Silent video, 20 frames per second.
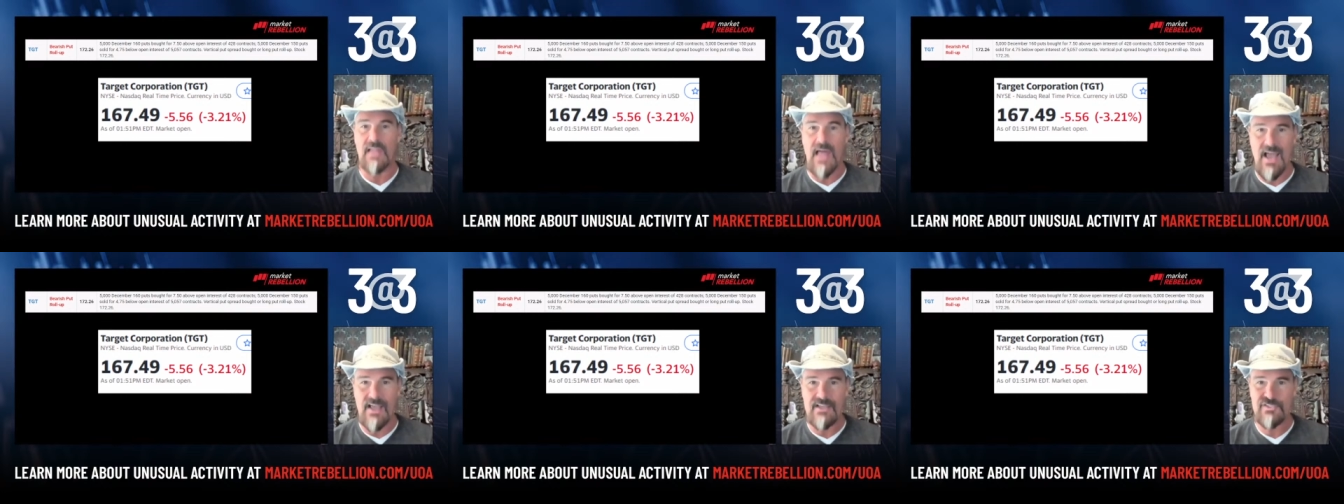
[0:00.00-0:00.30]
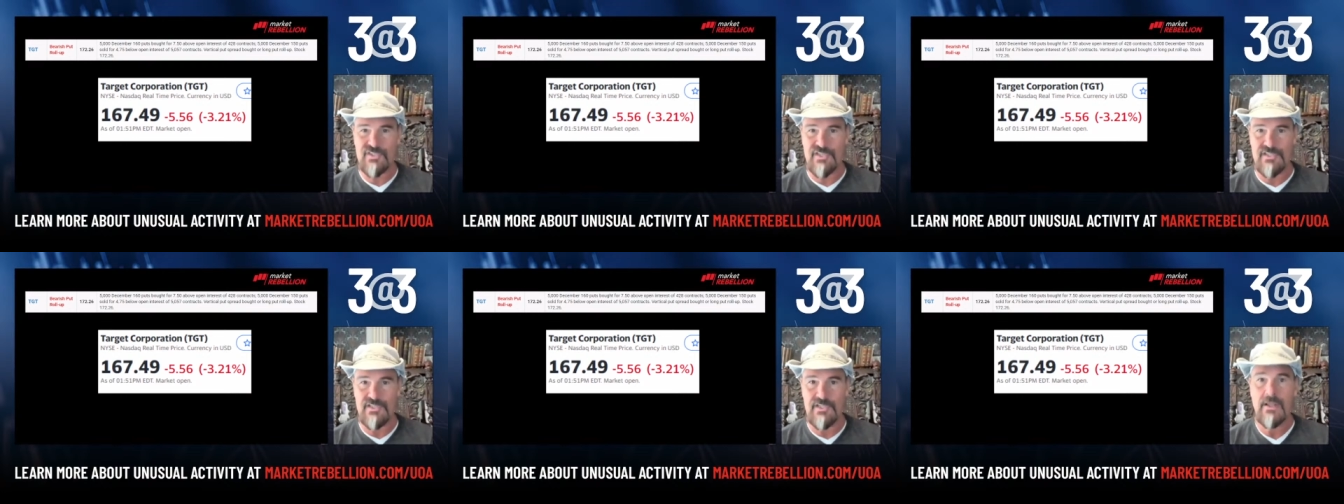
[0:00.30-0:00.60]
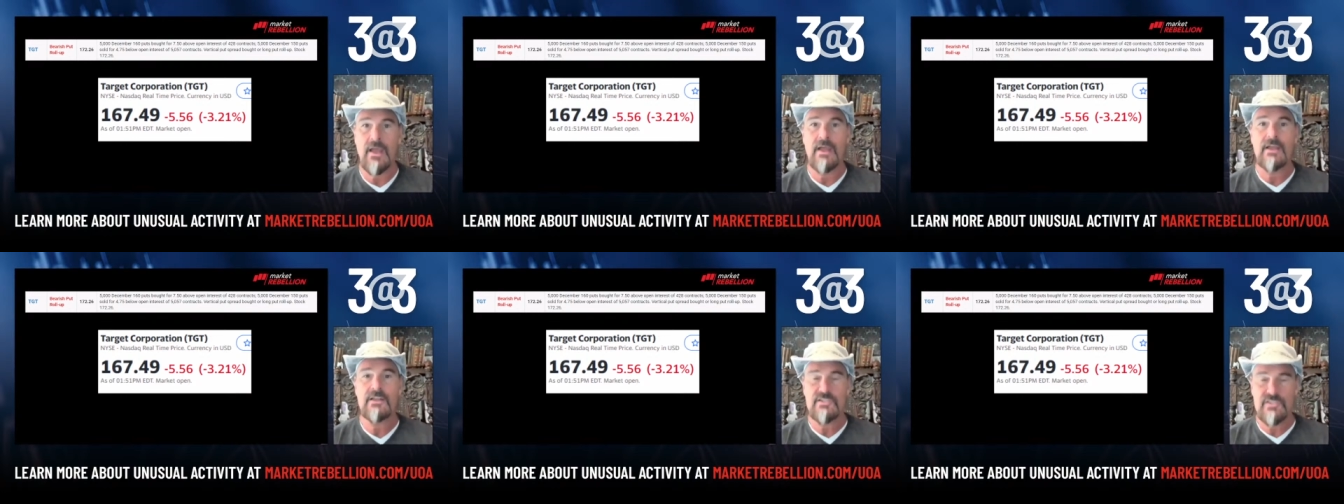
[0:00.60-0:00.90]
locks
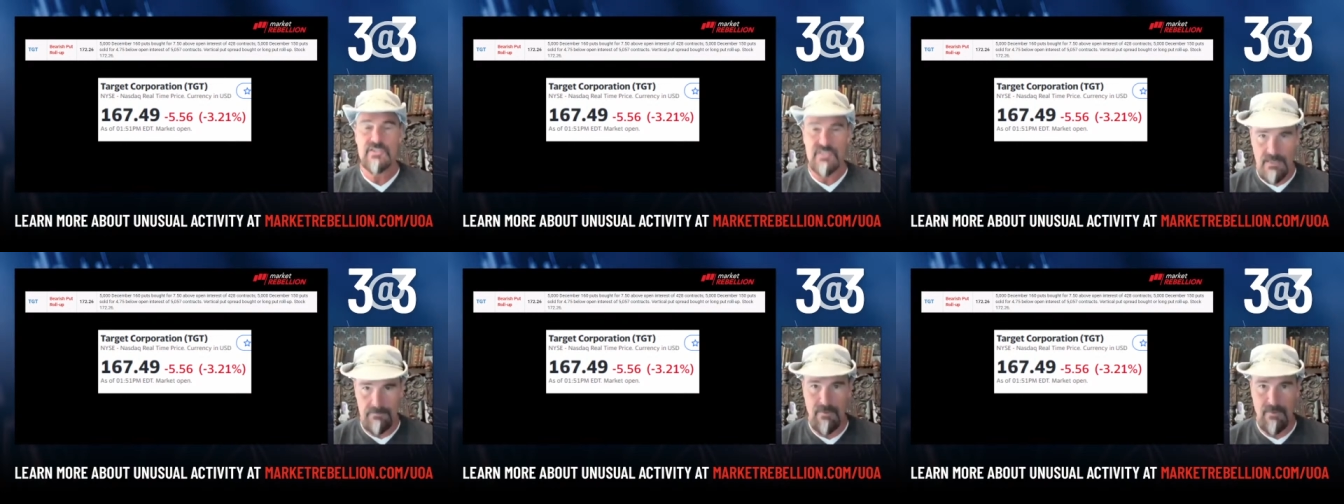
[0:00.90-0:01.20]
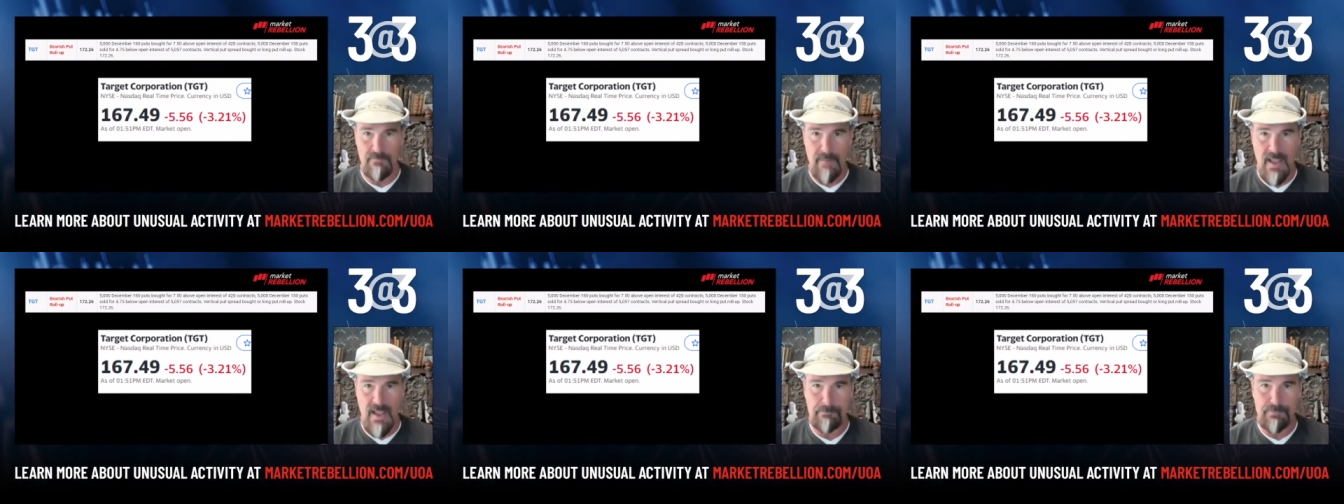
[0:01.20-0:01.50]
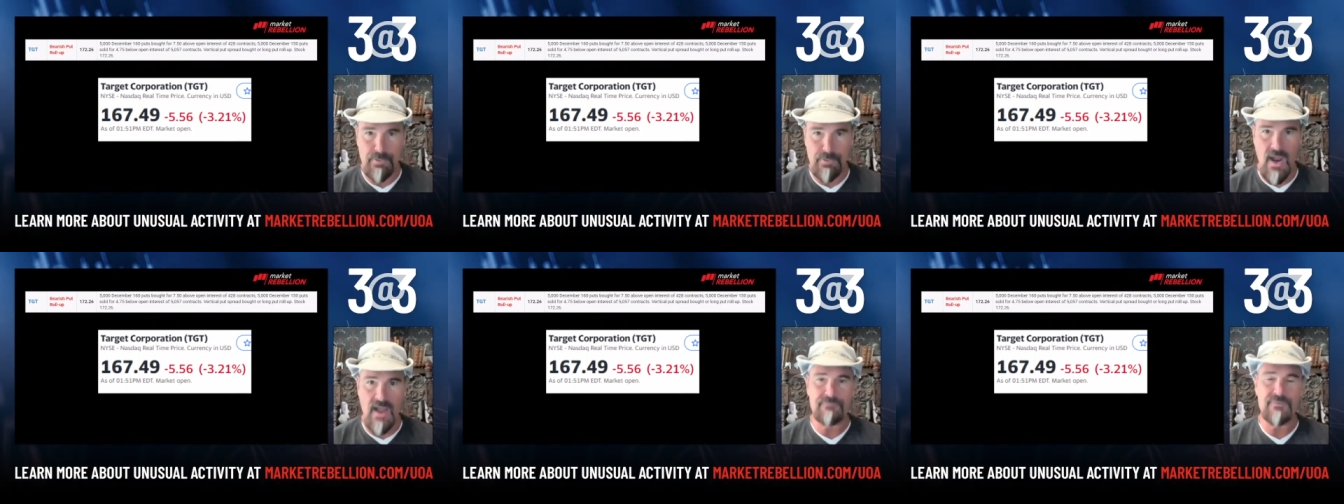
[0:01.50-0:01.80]
in some of my
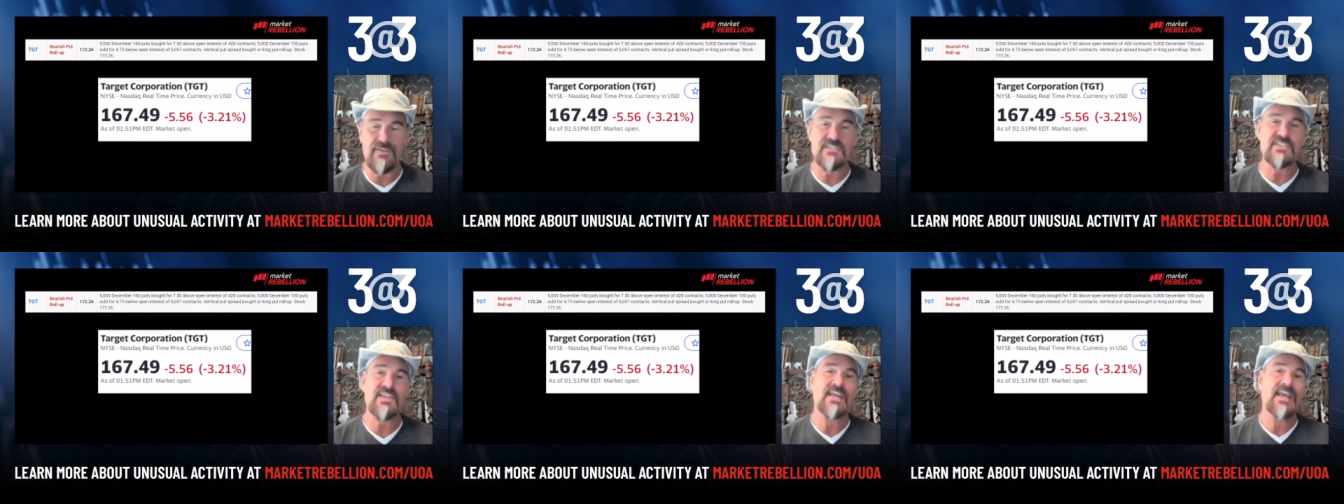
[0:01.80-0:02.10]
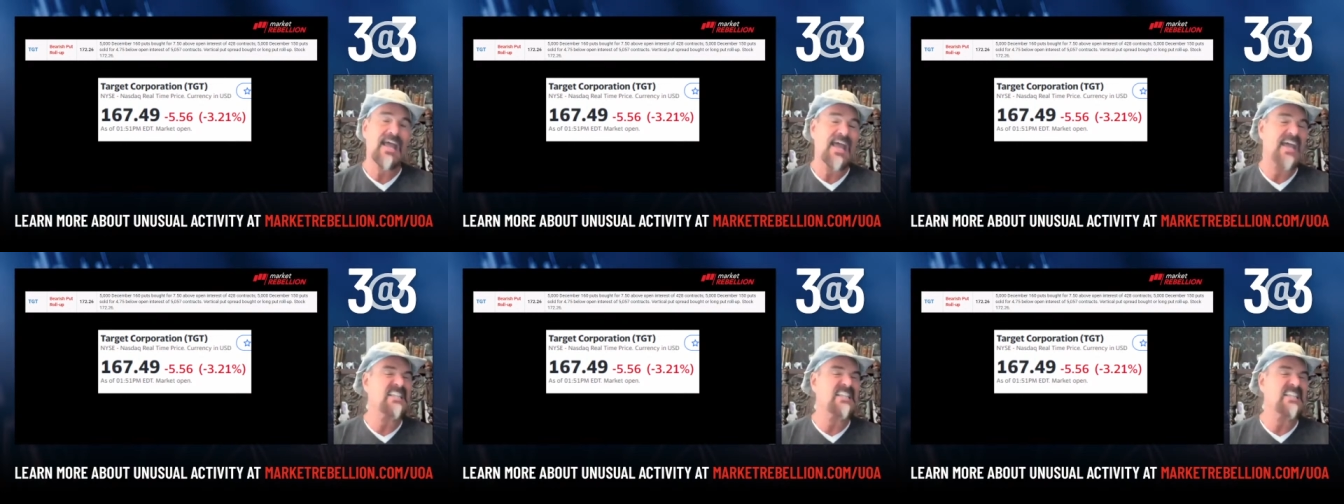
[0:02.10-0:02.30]
profits,